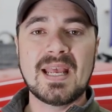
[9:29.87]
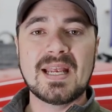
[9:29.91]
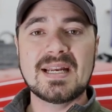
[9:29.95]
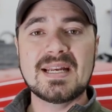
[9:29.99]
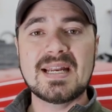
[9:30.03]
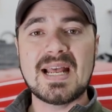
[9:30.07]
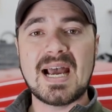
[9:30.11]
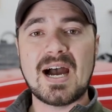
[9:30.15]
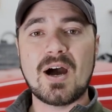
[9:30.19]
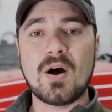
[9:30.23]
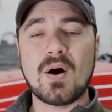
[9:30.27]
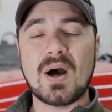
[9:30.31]

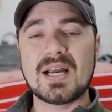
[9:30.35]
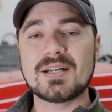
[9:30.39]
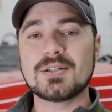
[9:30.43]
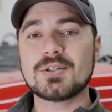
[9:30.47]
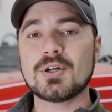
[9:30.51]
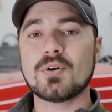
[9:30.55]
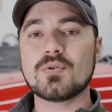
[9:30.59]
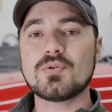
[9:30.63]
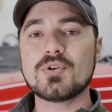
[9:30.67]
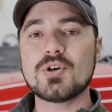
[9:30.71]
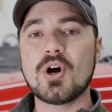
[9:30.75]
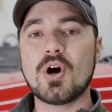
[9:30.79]
Now, I
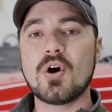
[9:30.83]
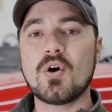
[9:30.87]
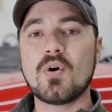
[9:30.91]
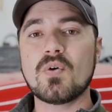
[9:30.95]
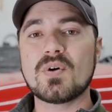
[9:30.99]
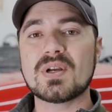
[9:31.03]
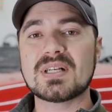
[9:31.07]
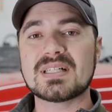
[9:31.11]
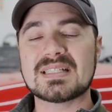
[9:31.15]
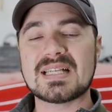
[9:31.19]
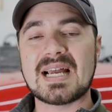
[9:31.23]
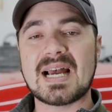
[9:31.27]
don't
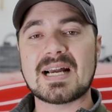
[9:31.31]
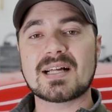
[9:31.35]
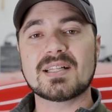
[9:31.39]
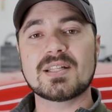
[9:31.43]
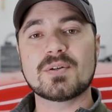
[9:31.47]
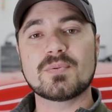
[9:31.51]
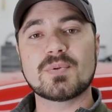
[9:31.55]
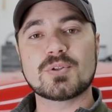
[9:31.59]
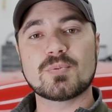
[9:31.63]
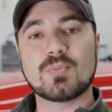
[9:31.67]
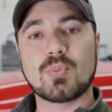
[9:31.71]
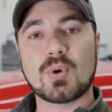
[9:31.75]
know
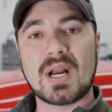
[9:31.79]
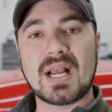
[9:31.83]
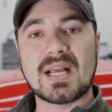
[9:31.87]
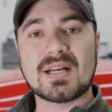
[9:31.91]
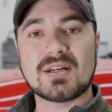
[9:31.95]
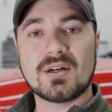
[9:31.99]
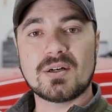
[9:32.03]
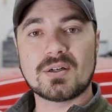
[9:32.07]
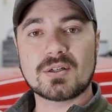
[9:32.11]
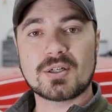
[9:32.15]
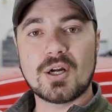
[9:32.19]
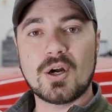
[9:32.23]
exactly which
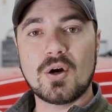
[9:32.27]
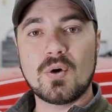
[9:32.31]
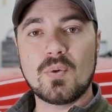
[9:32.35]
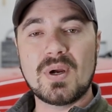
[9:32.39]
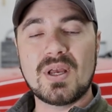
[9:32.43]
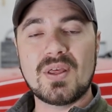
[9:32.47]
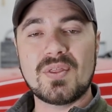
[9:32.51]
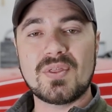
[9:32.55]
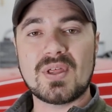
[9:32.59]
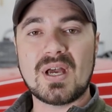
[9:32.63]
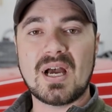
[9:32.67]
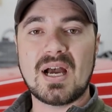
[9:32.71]
brand I'll go
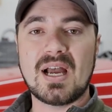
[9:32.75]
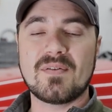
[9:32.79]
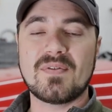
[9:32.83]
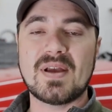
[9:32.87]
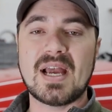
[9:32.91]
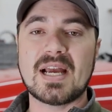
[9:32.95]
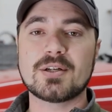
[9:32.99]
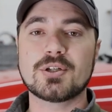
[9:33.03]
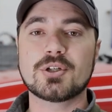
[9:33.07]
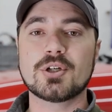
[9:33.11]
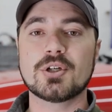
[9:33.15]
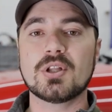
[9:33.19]
with. I've
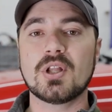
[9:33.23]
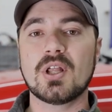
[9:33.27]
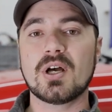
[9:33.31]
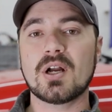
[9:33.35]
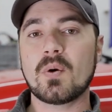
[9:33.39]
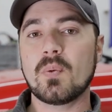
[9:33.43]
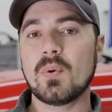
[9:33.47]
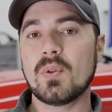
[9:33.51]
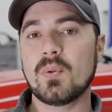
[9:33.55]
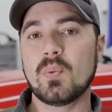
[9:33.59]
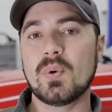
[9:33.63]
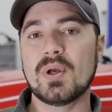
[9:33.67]
had good
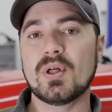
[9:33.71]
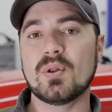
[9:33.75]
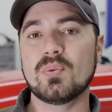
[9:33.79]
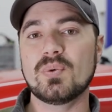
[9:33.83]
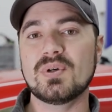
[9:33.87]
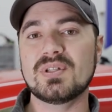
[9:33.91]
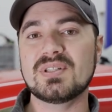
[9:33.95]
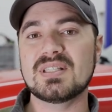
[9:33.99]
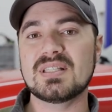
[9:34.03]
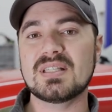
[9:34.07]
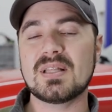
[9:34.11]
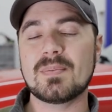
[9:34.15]
luck with
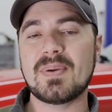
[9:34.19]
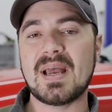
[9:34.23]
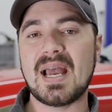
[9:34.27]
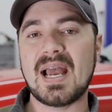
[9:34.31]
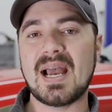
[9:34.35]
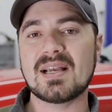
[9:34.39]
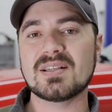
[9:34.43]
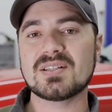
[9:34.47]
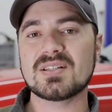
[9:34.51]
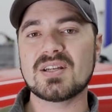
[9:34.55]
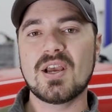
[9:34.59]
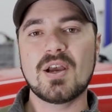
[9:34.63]
Wilwoods in the
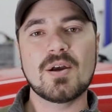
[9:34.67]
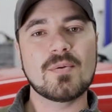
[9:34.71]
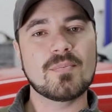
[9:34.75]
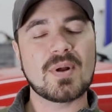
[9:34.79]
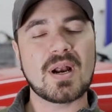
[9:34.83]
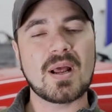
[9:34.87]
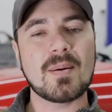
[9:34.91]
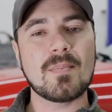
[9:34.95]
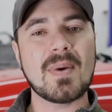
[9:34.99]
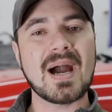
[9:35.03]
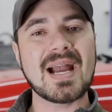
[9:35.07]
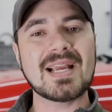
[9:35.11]
past,
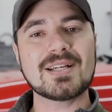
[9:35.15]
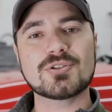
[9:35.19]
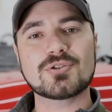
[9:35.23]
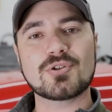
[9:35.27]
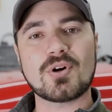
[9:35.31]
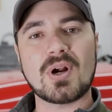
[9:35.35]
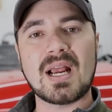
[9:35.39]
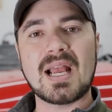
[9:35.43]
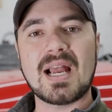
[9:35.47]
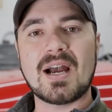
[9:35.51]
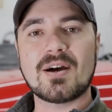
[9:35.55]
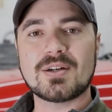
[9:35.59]
but I might
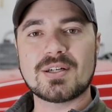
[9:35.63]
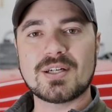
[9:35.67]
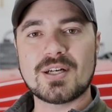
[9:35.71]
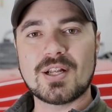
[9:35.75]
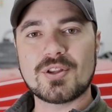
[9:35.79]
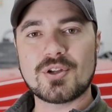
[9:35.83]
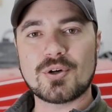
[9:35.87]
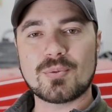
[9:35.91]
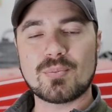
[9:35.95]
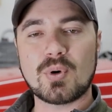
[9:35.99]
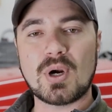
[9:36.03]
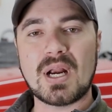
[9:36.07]
try out
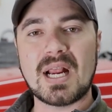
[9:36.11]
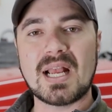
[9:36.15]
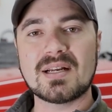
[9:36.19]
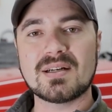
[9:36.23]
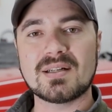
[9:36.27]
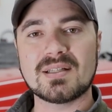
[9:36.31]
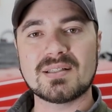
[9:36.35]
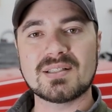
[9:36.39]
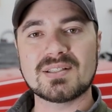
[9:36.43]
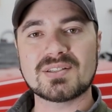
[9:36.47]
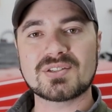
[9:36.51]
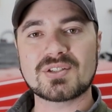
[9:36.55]
another
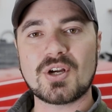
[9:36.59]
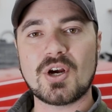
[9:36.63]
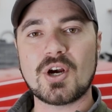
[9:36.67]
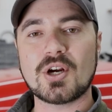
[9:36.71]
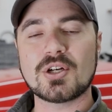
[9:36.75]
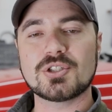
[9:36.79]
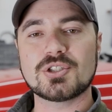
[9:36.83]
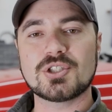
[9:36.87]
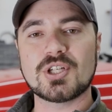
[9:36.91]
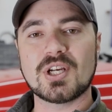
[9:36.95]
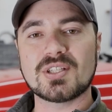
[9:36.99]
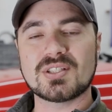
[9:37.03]
brand on this
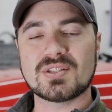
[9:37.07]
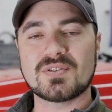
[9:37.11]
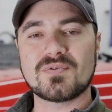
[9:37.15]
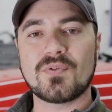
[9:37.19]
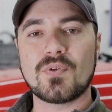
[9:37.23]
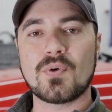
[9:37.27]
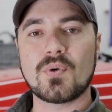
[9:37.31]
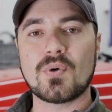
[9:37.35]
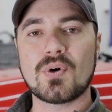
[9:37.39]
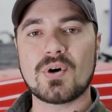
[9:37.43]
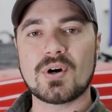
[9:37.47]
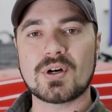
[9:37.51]
car just
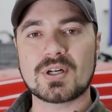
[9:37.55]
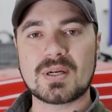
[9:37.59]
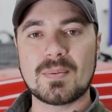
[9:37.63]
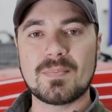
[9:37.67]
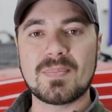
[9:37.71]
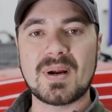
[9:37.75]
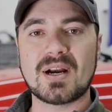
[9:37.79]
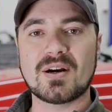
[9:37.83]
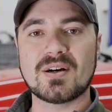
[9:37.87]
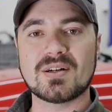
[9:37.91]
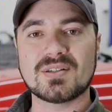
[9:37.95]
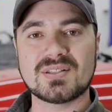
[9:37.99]
for
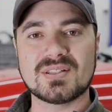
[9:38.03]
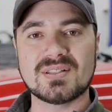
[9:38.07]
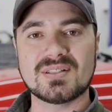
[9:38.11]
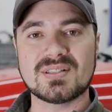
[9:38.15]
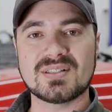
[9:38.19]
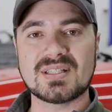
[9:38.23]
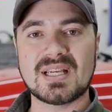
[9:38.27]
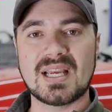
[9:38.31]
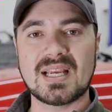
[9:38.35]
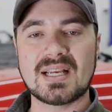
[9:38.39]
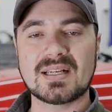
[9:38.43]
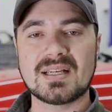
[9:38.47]

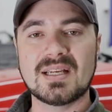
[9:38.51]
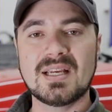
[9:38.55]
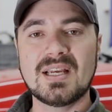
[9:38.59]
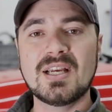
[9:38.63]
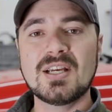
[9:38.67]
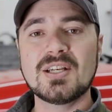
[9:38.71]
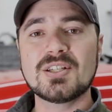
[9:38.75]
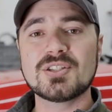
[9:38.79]
comparison's sake.